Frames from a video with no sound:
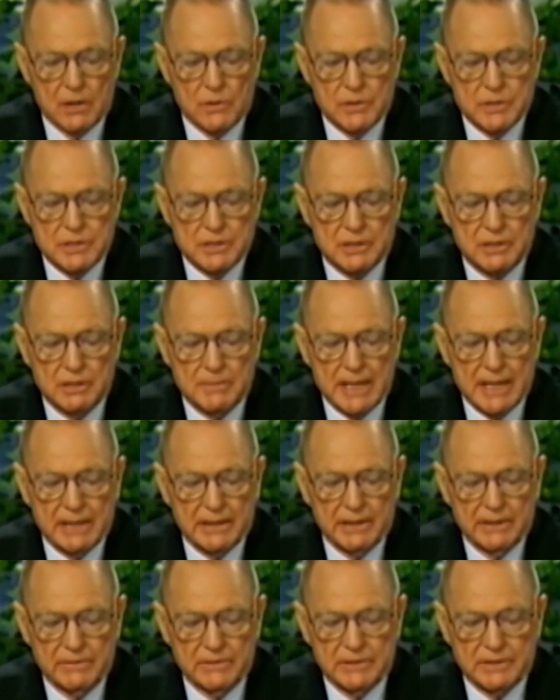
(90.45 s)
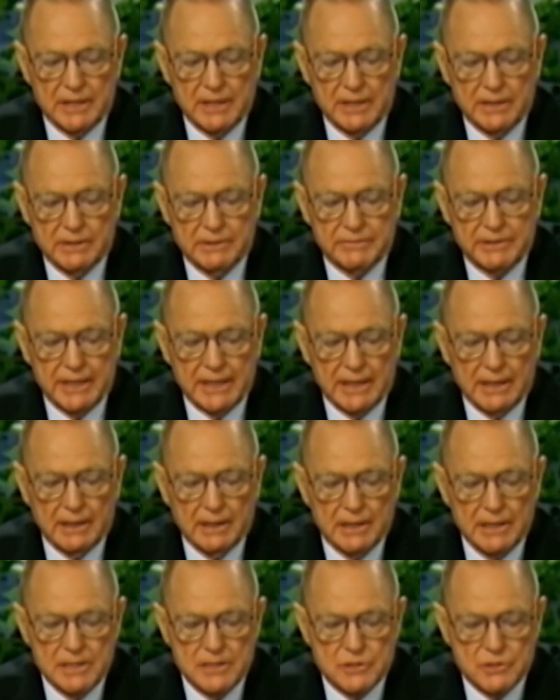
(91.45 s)
which had come out of every town of
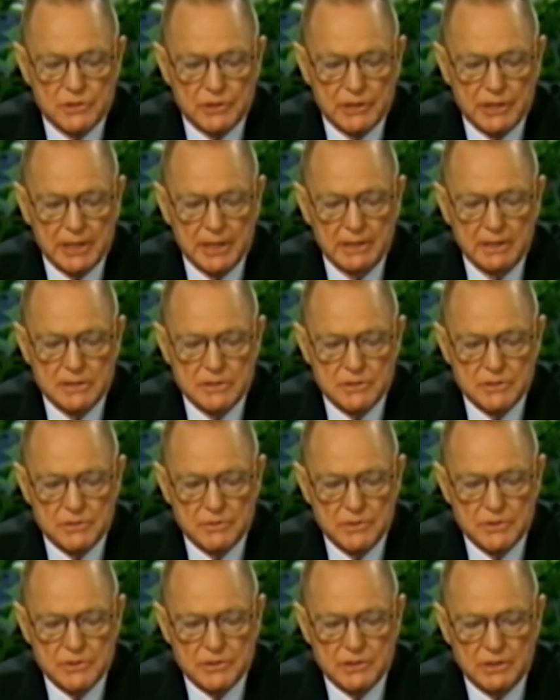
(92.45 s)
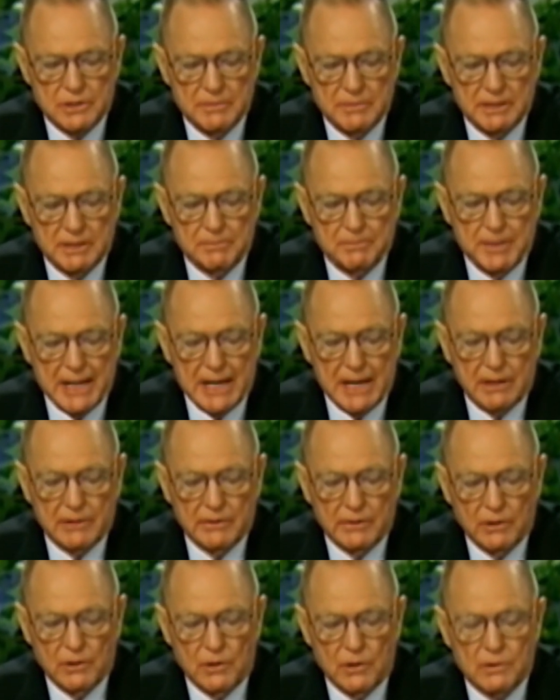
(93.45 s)
Galilee, Judea, and Jerusalem, and the power
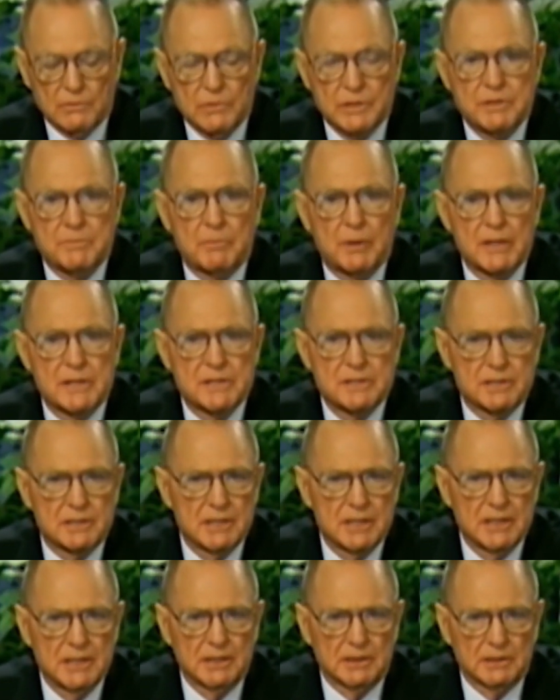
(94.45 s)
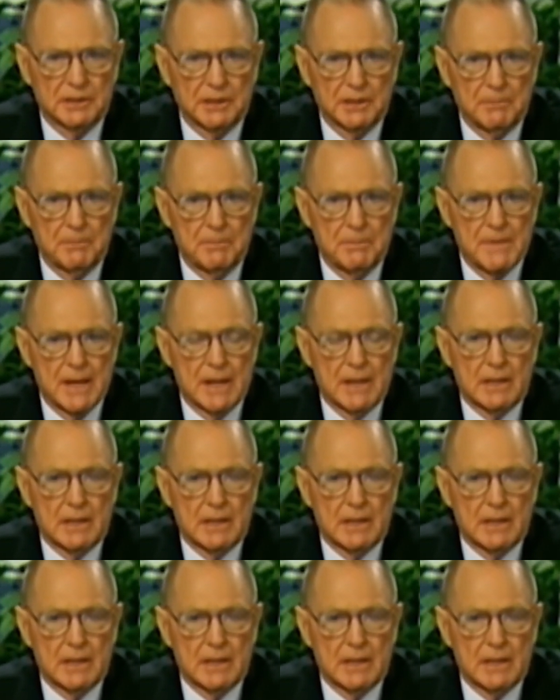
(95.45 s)
of the Lord was present to heal them.